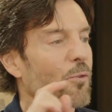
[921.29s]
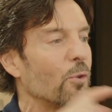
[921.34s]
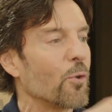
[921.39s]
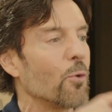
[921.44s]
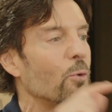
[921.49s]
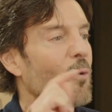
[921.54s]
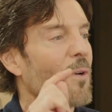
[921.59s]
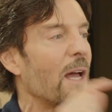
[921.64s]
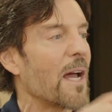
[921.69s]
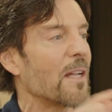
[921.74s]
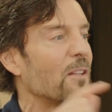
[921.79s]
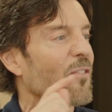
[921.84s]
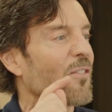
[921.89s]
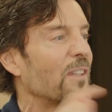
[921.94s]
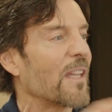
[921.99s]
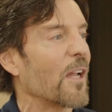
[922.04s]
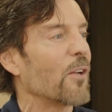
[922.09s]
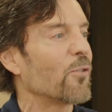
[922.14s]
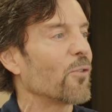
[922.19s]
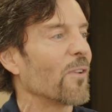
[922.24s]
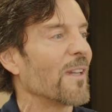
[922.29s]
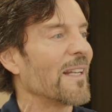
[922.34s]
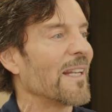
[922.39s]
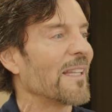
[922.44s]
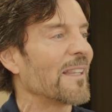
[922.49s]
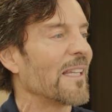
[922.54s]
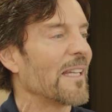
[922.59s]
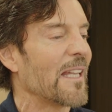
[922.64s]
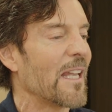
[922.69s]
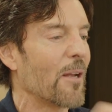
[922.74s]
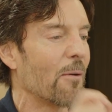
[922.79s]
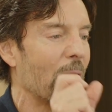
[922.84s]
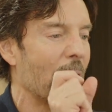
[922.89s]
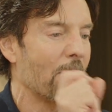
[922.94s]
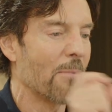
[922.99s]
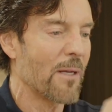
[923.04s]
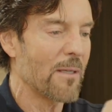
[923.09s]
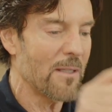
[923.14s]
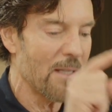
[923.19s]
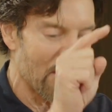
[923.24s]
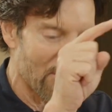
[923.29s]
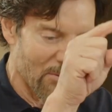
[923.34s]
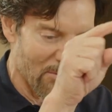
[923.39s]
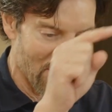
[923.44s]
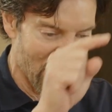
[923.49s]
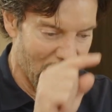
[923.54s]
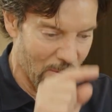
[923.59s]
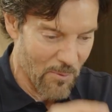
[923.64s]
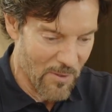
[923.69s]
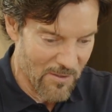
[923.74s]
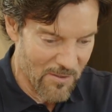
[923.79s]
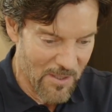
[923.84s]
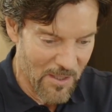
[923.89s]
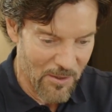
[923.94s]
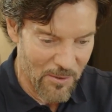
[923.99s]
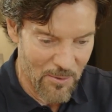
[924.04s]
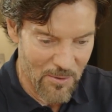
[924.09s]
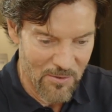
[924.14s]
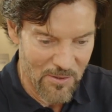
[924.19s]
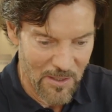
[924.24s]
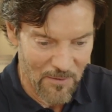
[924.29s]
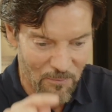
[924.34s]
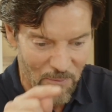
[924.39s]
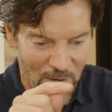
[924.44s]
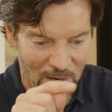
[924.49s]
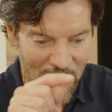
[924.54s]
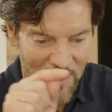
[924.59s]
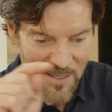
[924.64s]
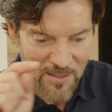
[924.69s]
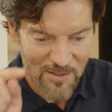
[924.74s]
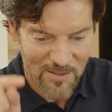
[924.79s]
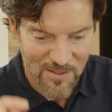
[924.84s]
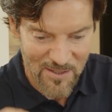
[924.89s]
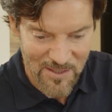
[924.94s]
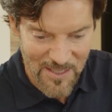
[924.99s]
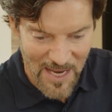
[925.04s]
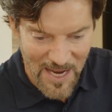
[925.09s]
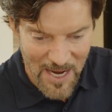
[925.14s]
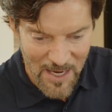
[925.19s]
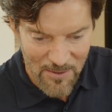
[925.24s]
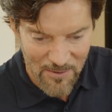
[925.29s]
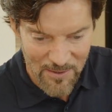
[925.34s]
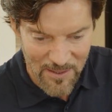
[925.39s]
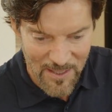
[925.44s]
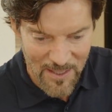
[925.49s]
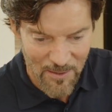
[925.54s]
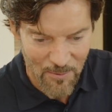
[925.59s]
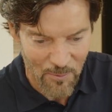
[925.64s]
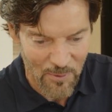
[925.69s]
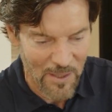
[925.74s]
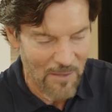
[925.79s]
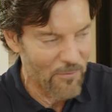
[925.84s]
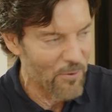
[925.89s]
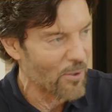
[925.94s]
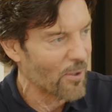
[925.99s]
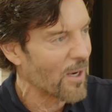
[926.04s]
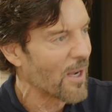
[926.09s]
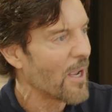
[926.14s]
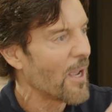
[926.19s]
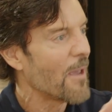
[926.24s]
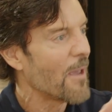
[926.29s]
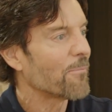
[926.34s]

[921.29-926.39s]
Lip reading: Do not schedule anything here on Monday, Tuesday, Wednesday, Thursday, Friday, Saturday, or whatever your